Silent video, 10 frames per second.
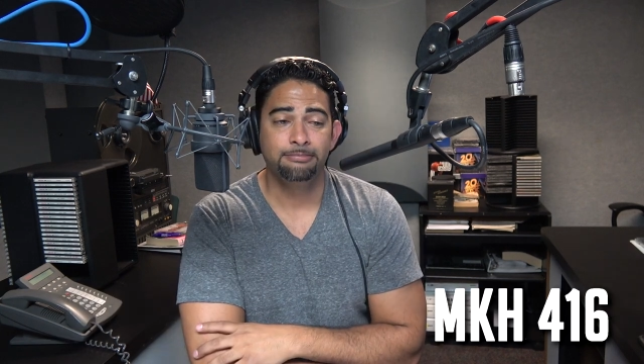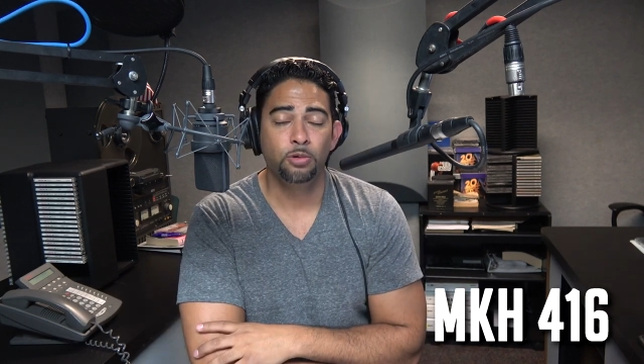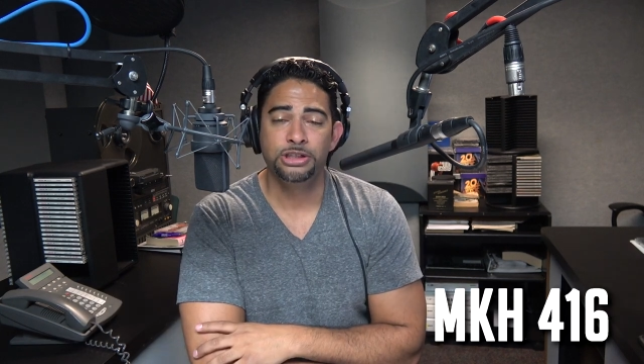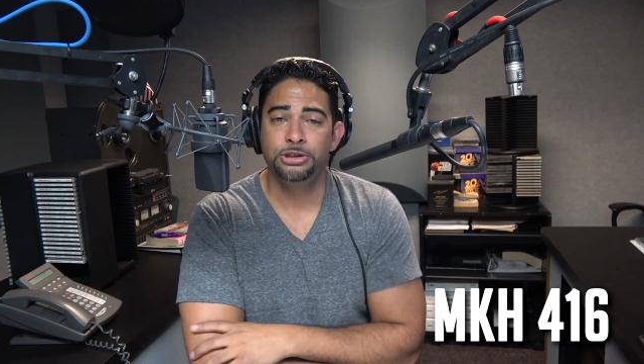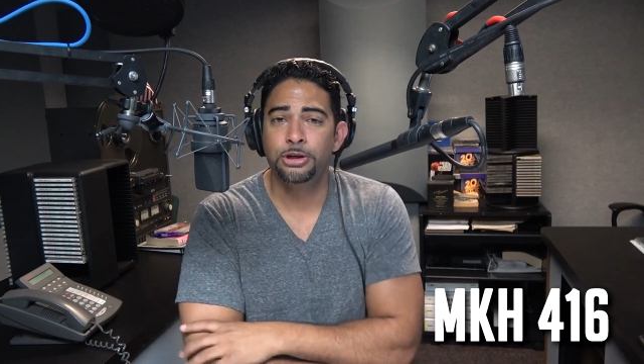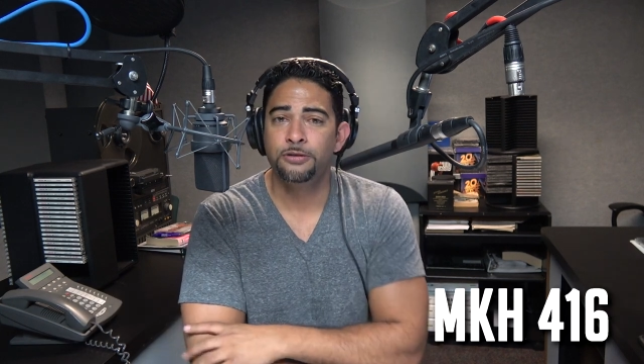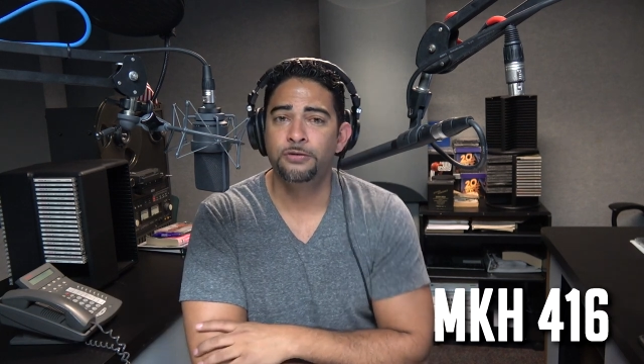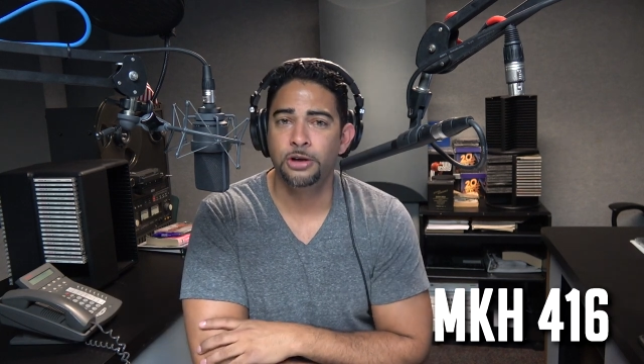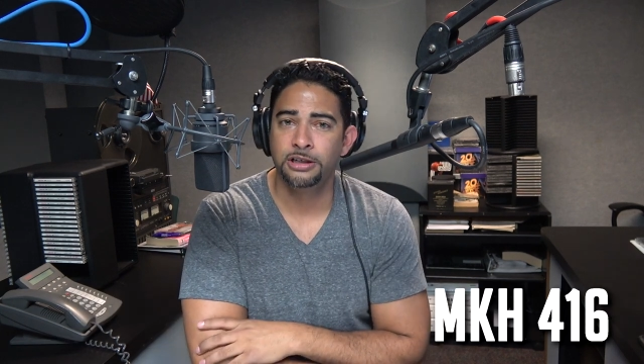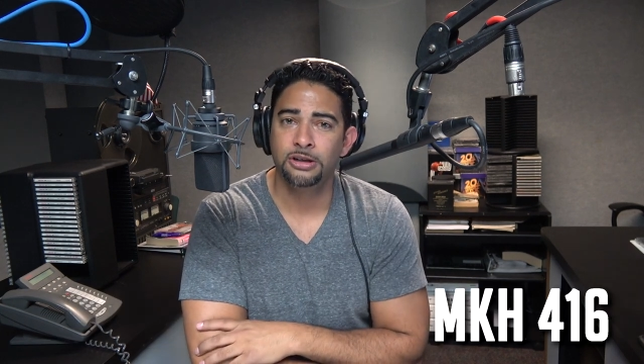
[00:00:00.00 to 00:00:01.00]
What's your
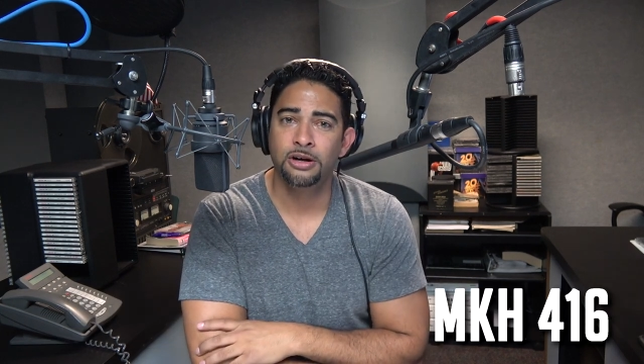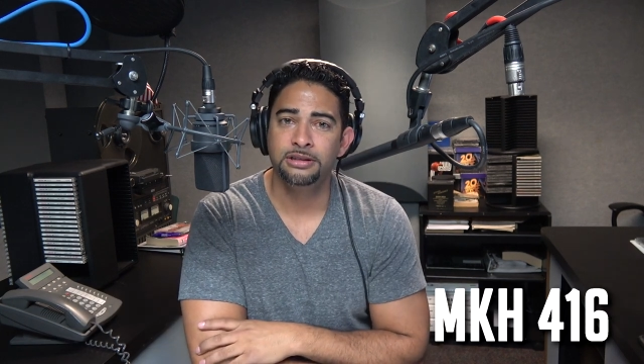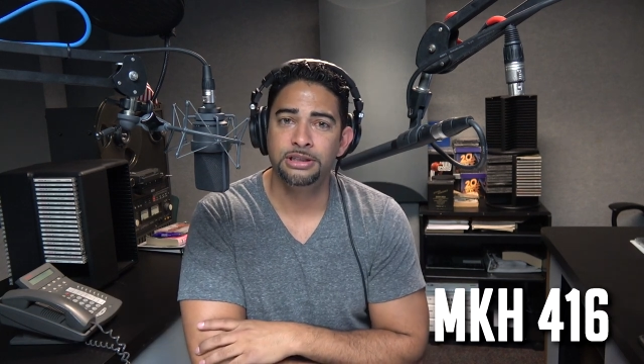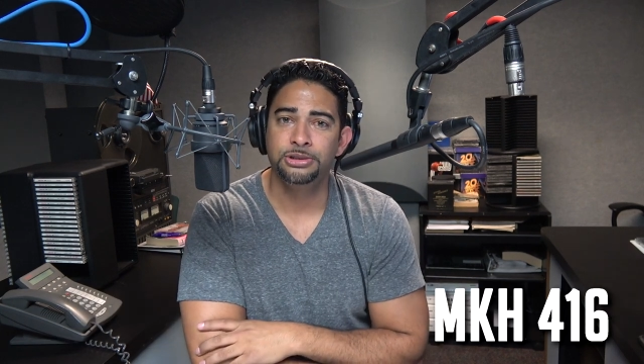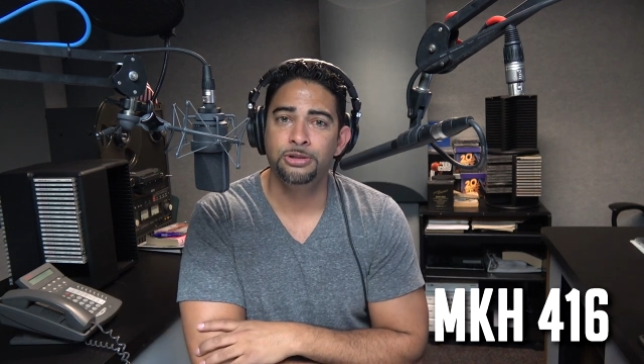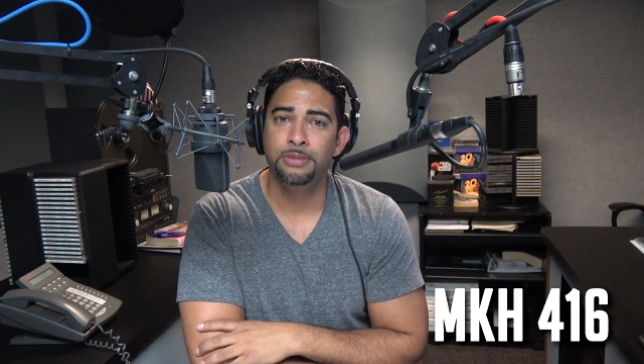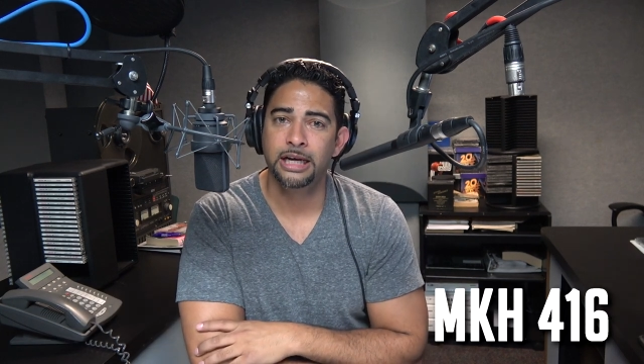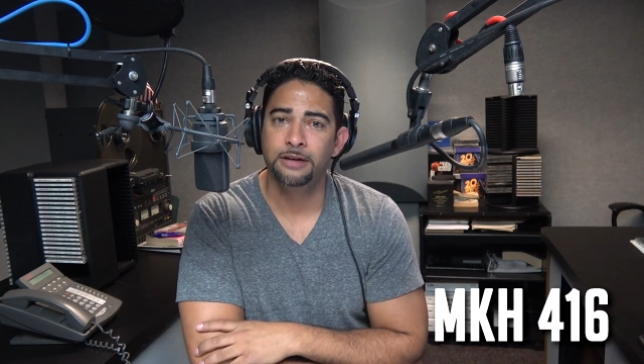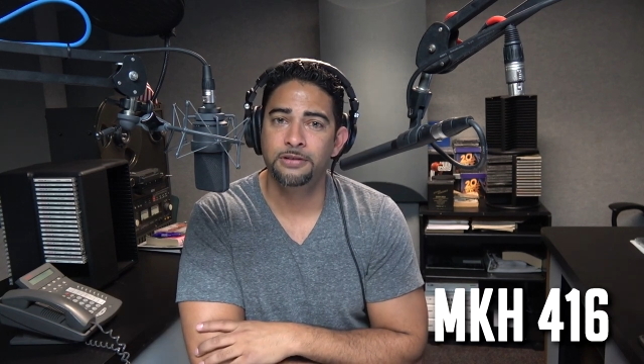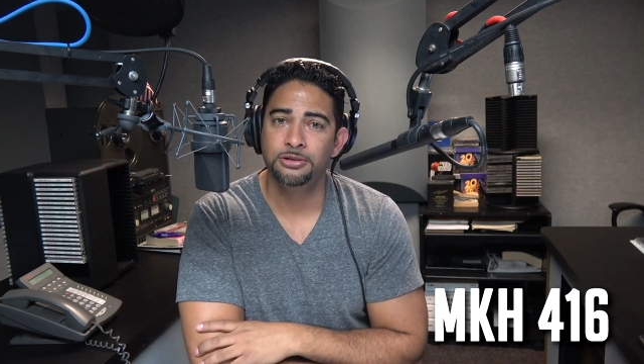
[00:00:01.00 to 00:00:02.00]
verdict on these two
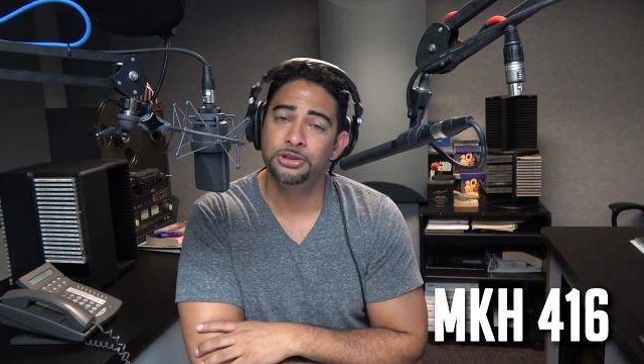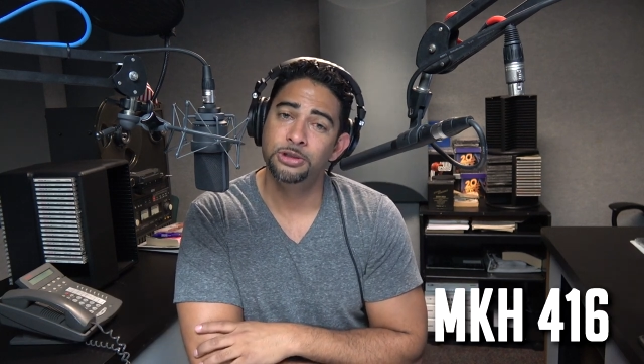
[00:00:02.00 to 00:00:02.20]
microphones?